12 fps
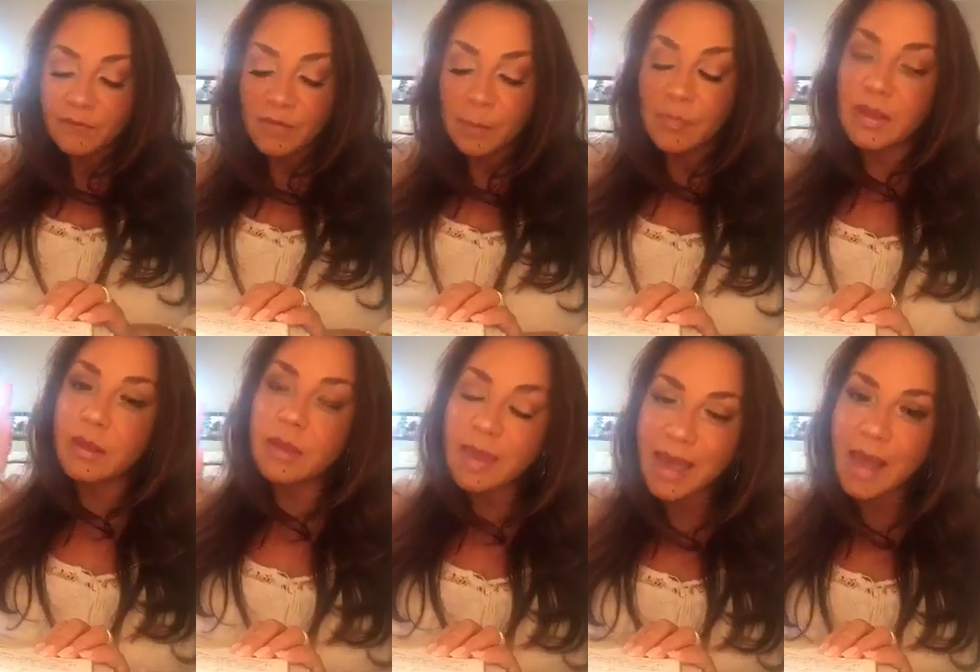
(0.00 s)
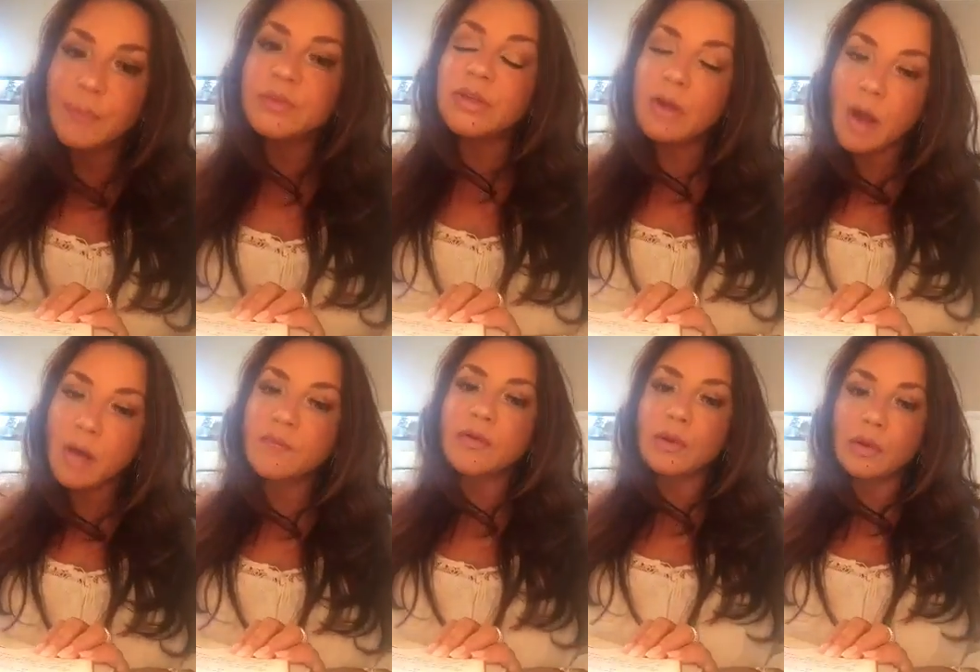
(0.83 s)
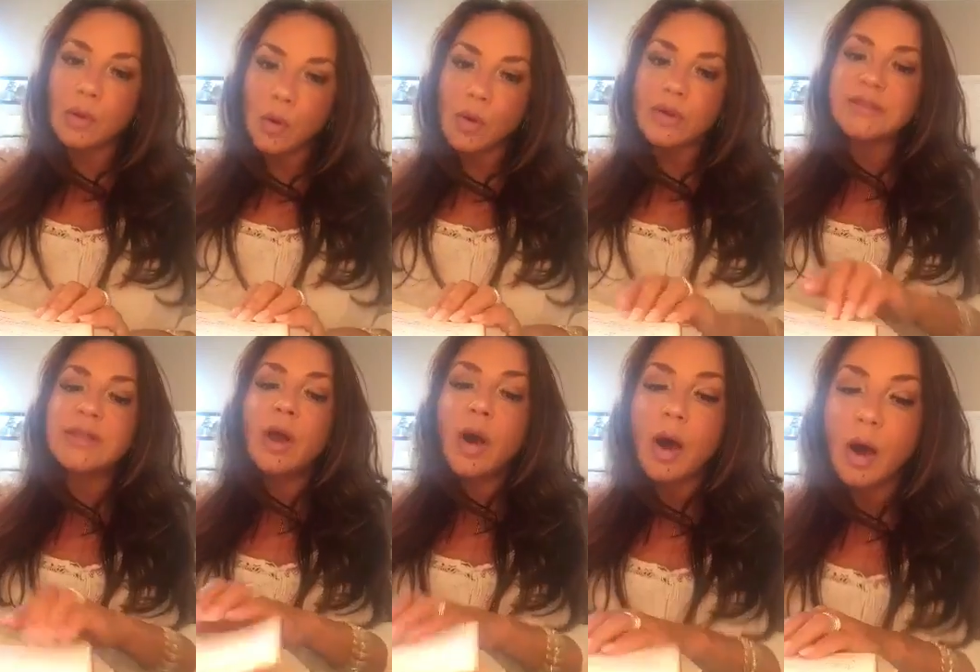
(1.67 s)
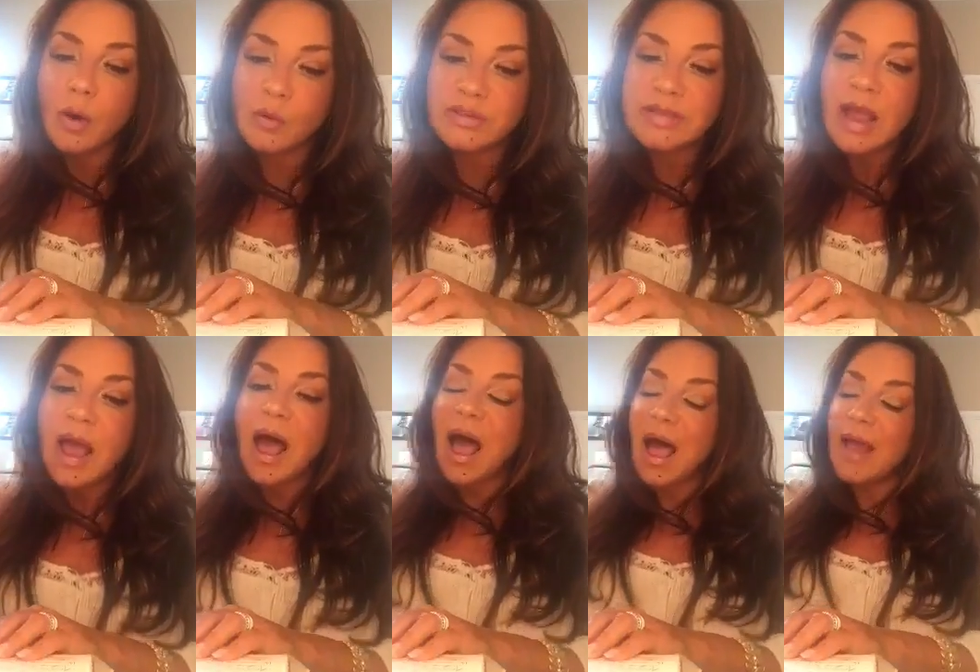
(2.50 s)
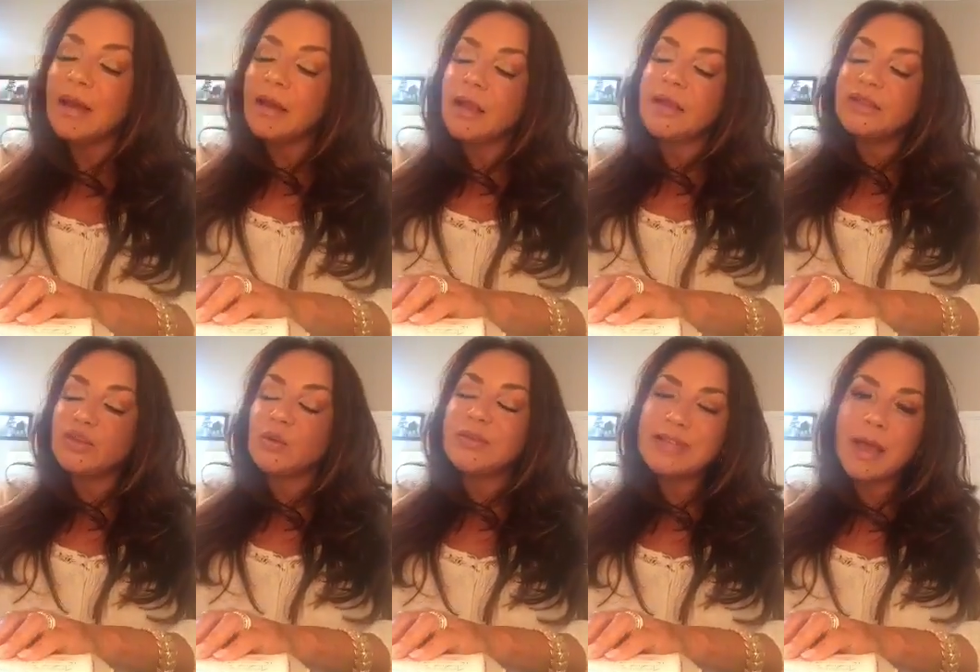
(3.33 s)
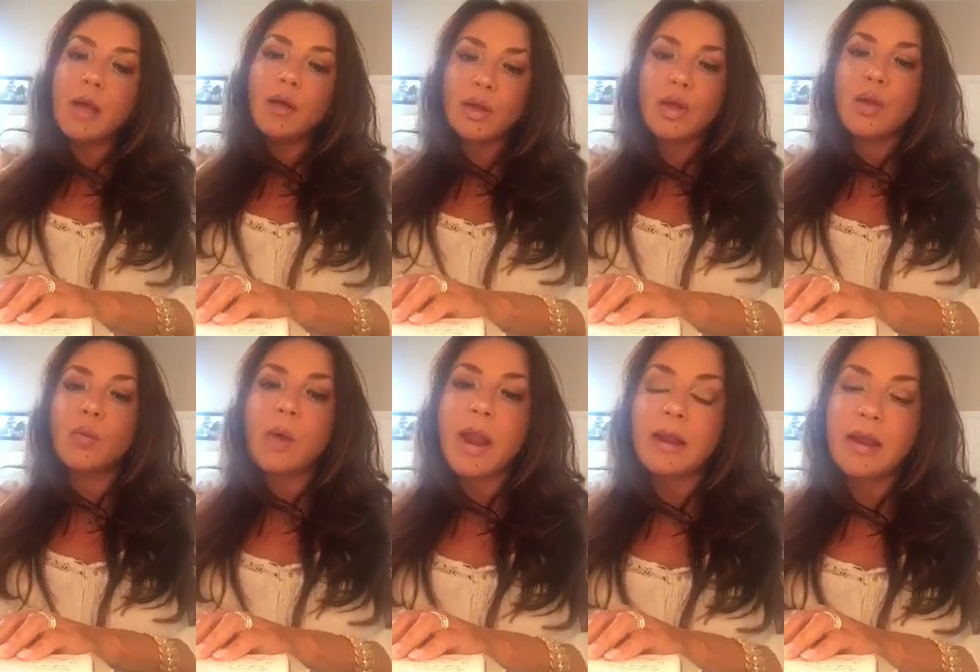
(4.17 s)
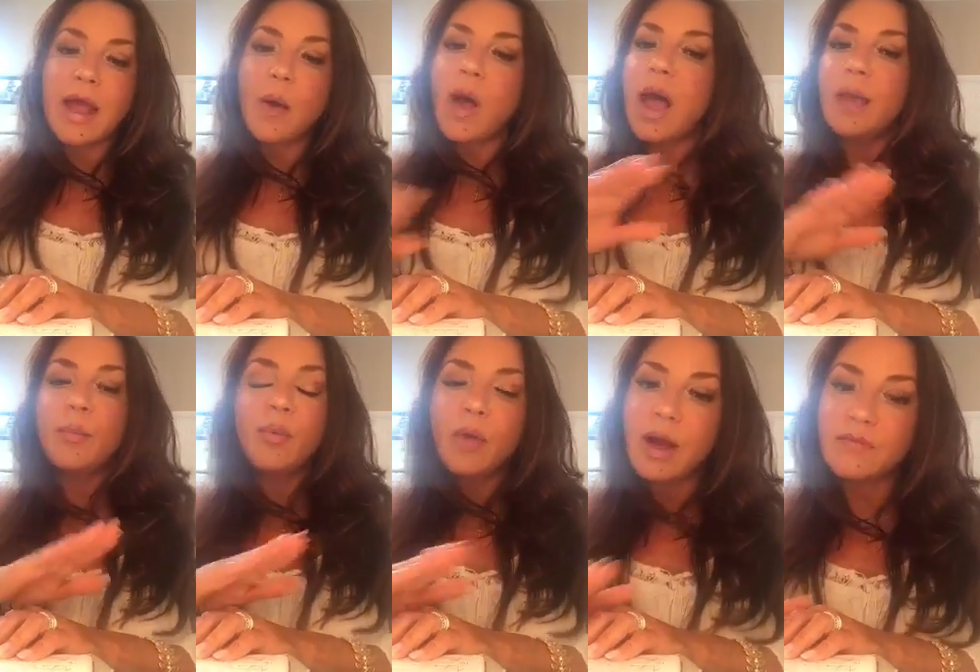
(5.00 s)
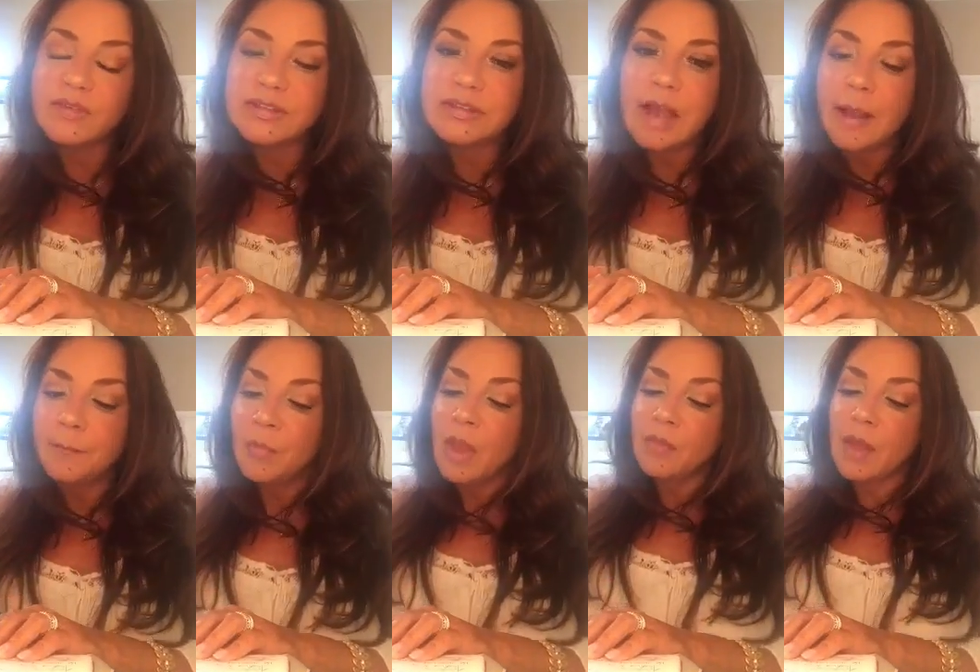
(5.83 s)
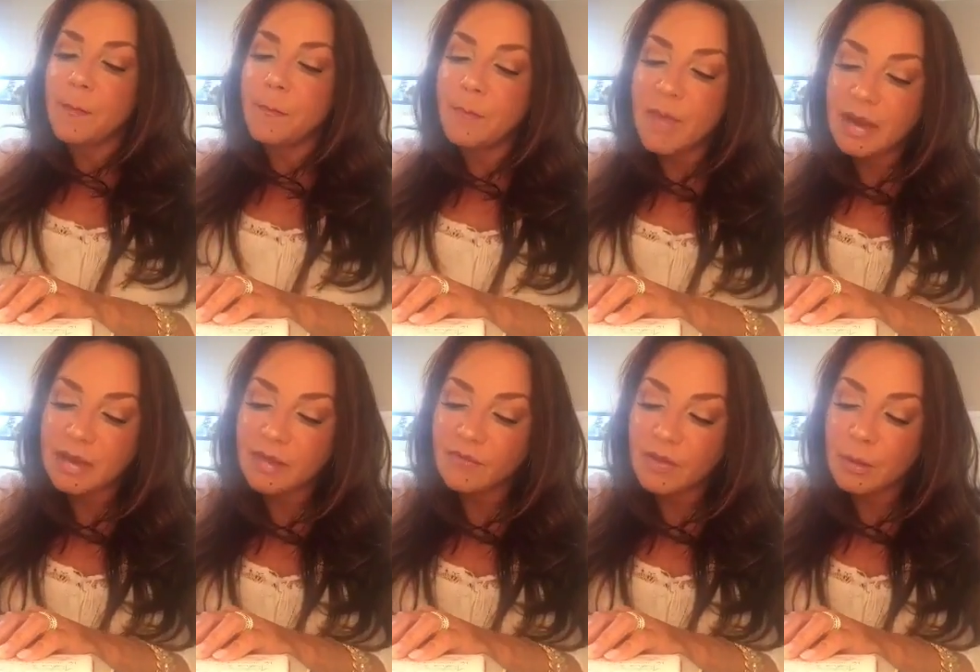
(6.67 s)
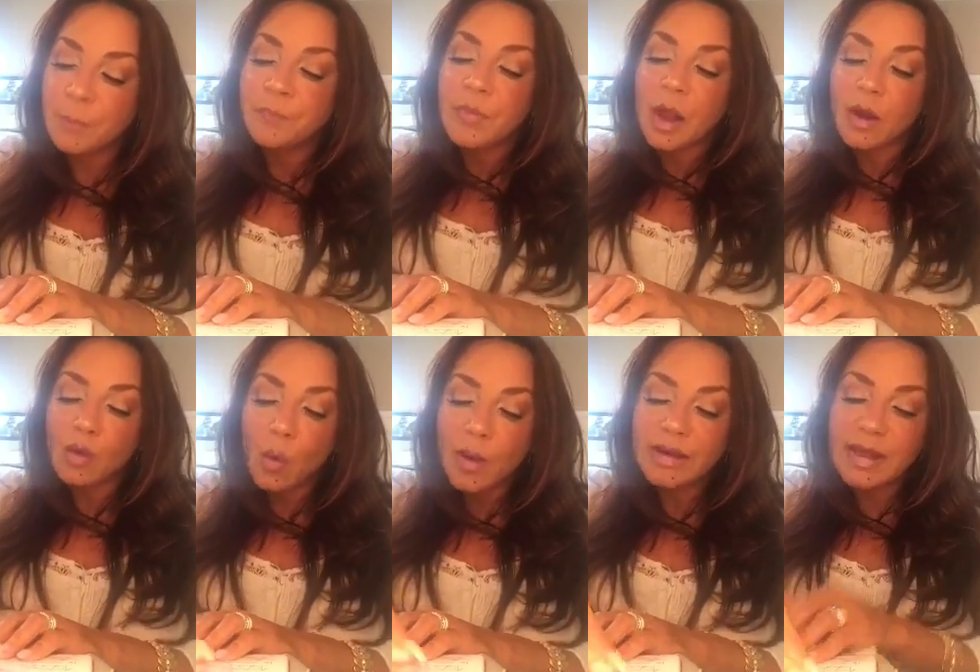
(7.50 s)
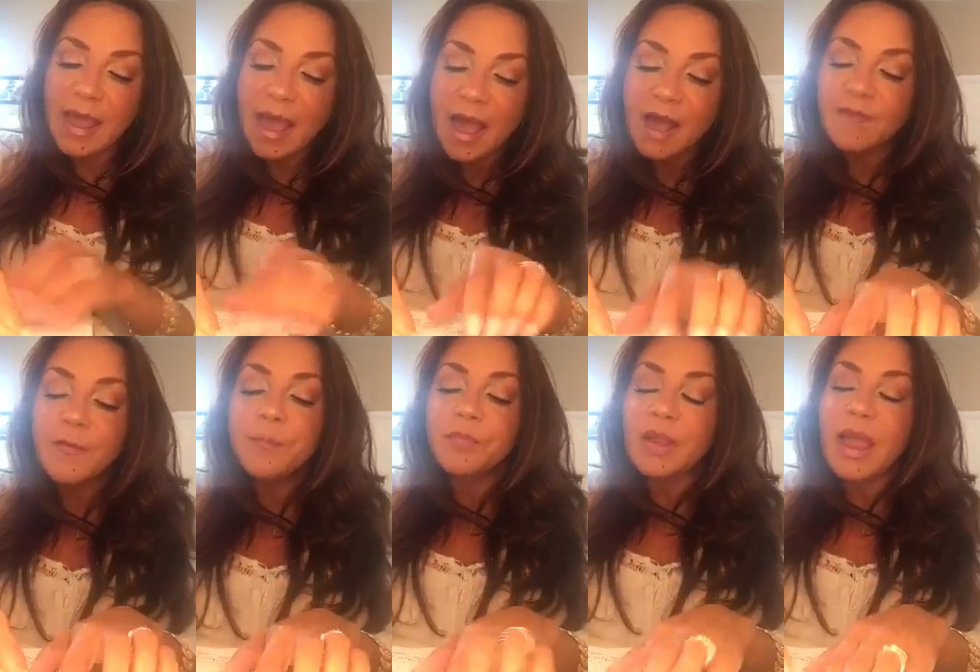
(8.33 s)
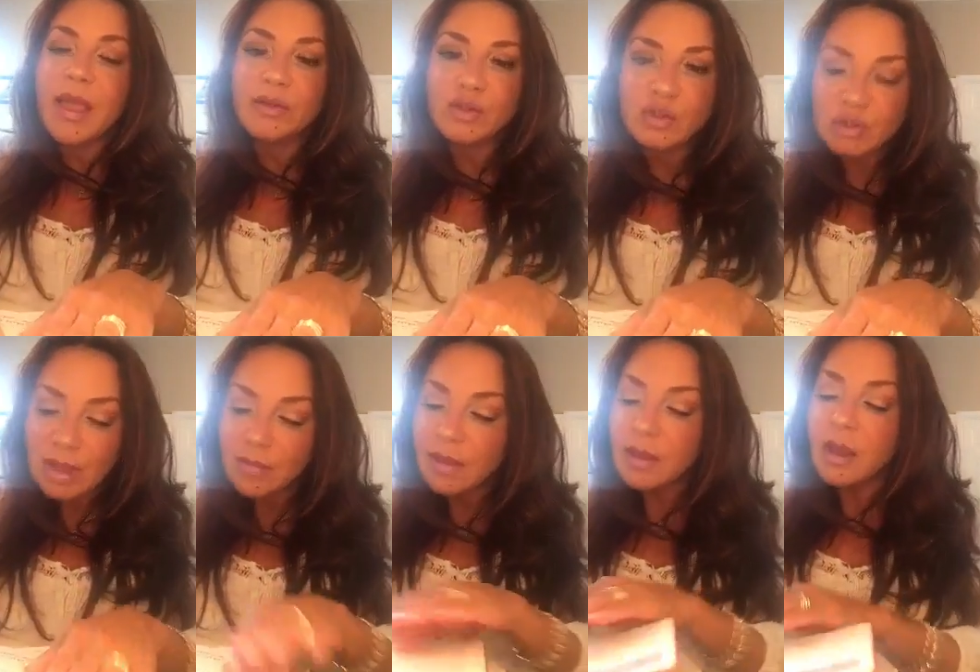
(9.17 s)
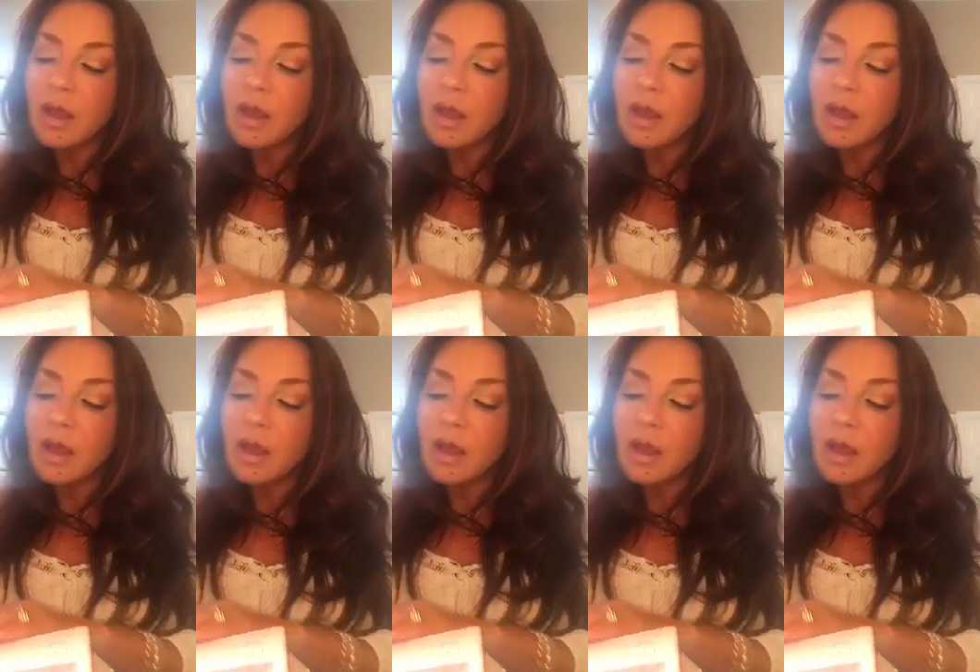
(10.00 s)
from the captain of the Lord's host. I need to tell you right now, I prophesy that many of you are going to have angelic